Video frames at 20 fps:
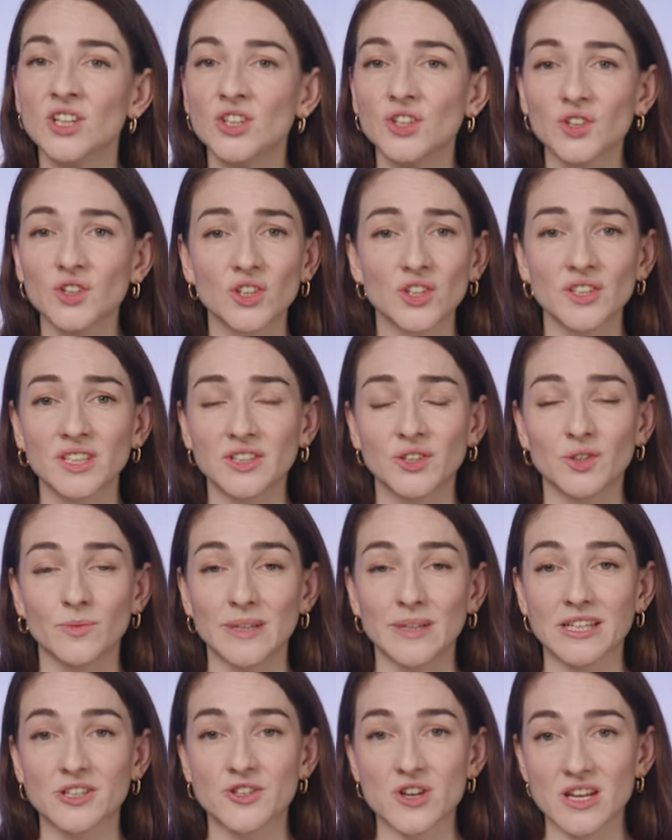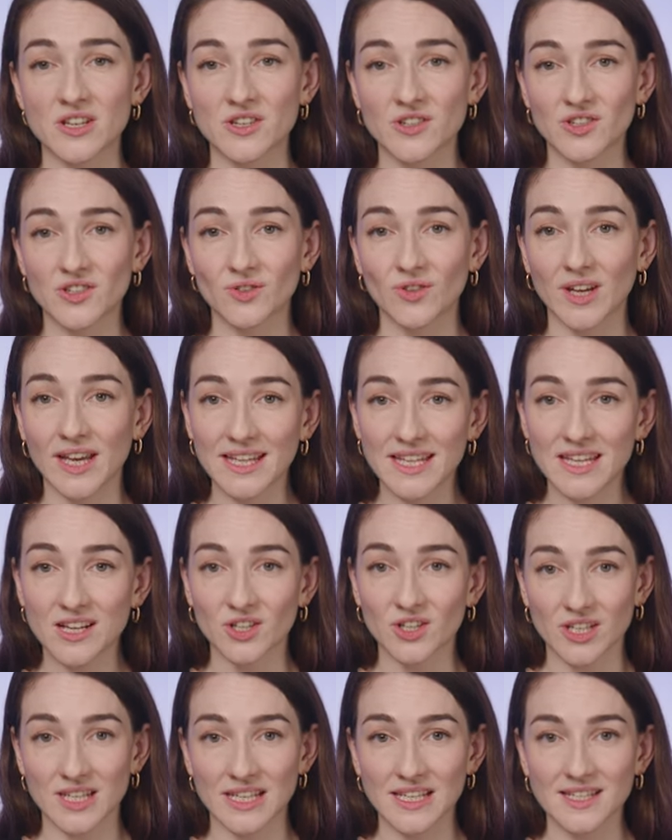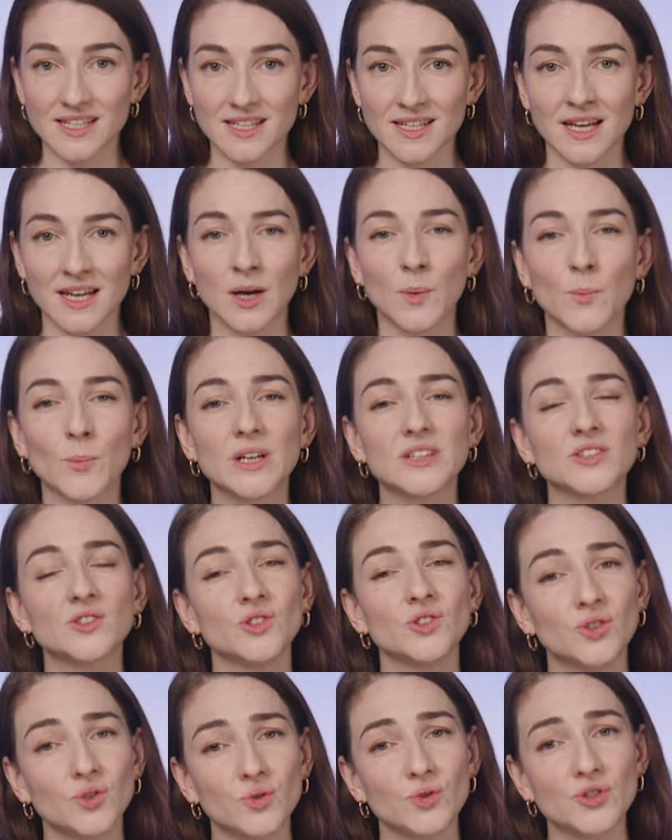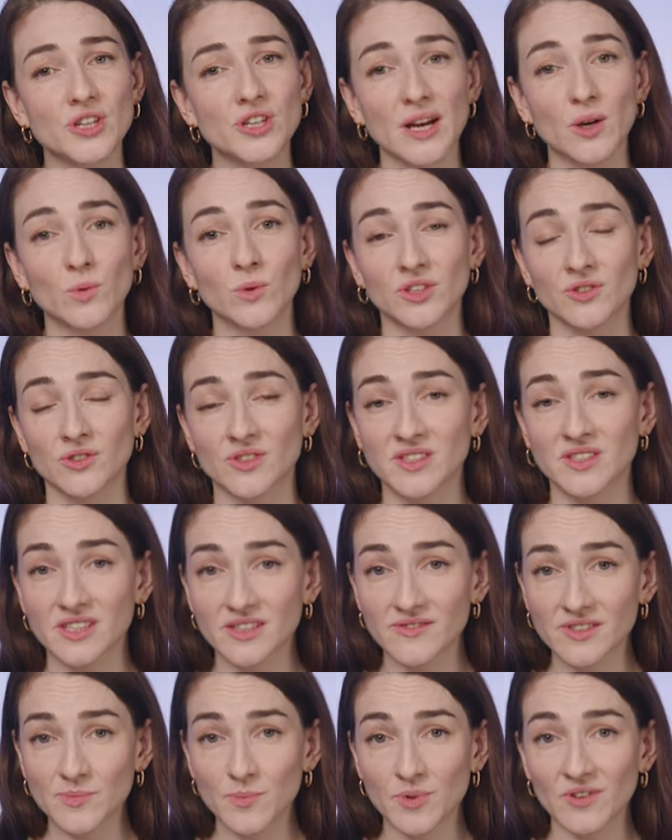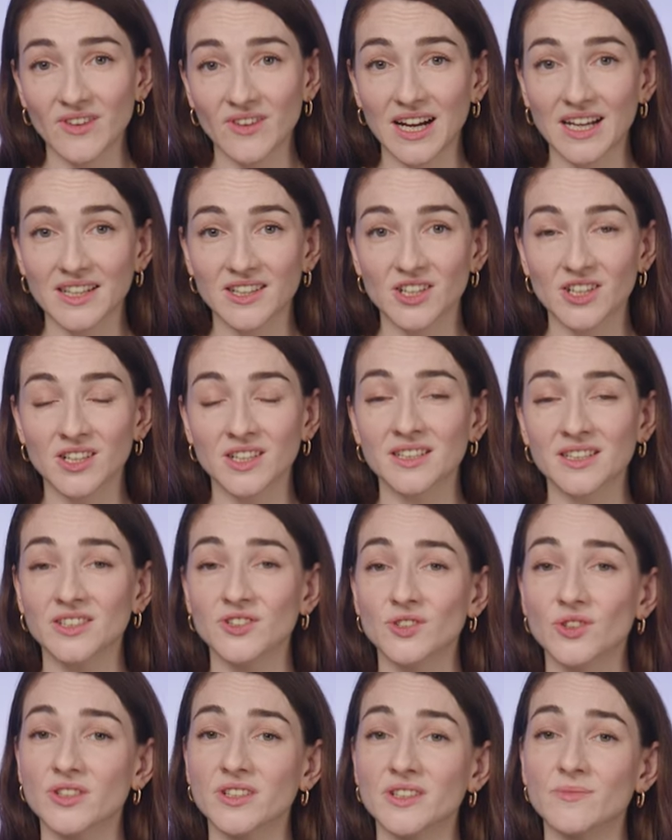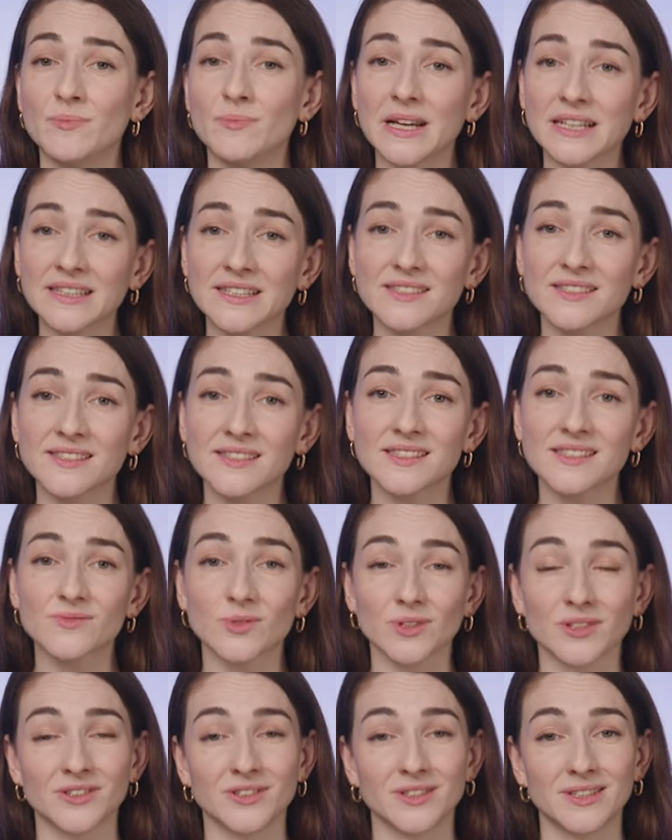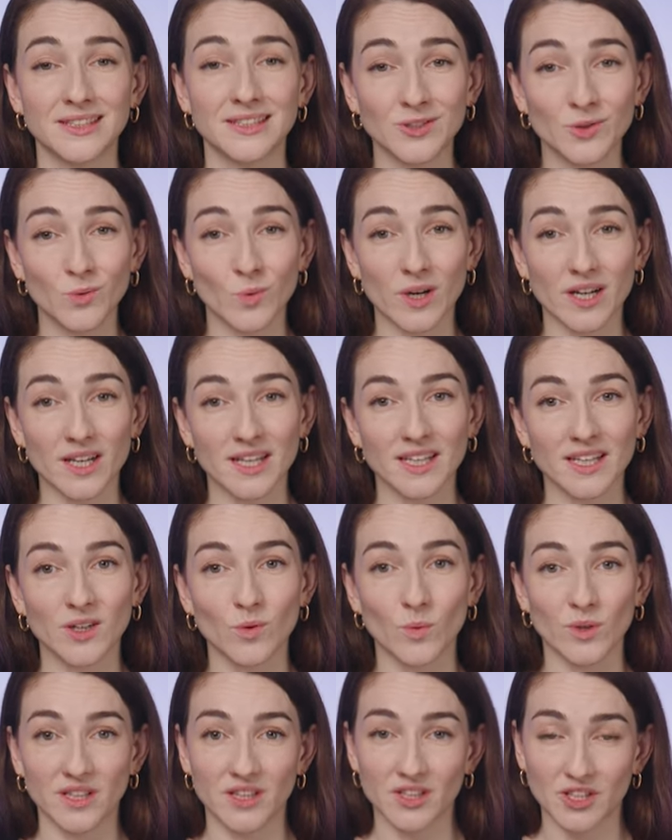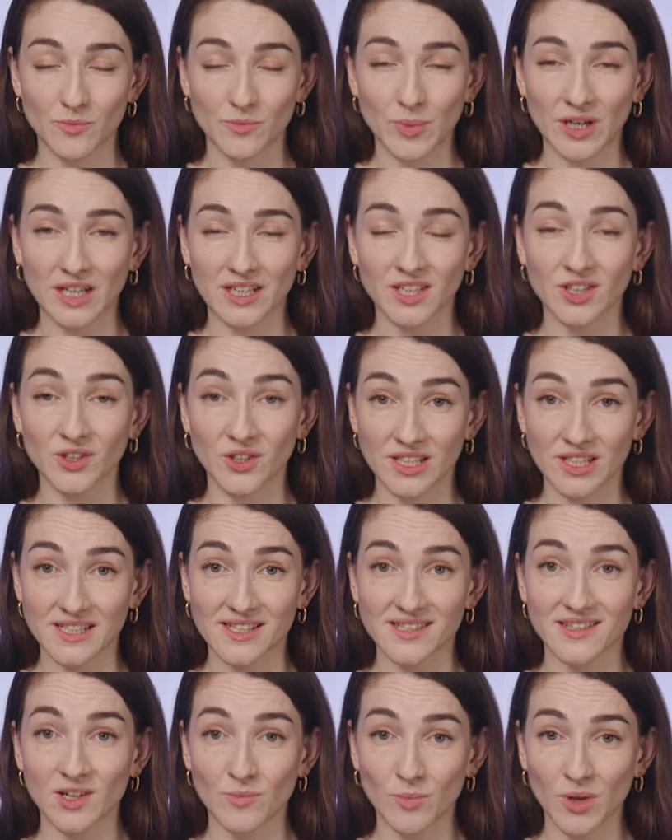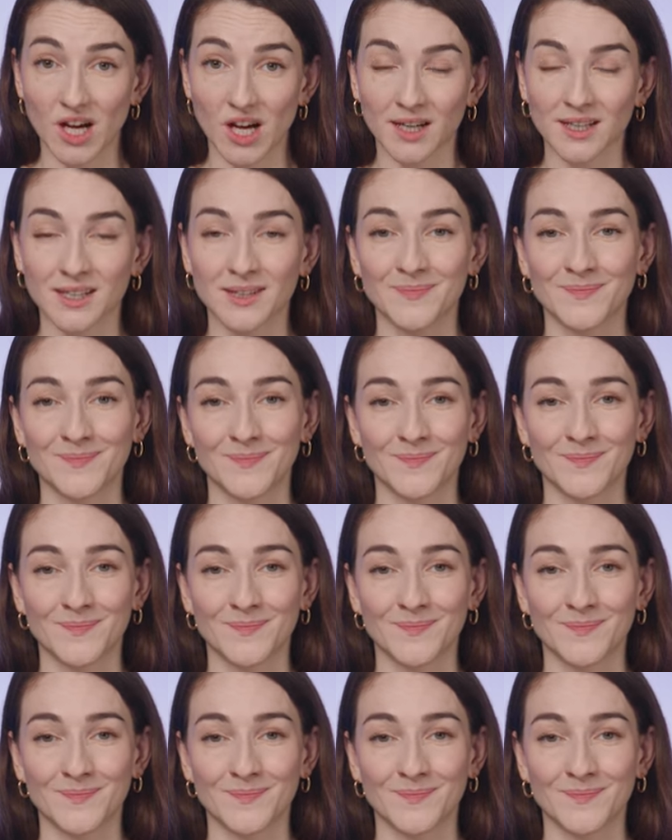you don't need to make changes to any cookies, but do check with your service provider that your dependencies will continue working when third-party cookies are blocked.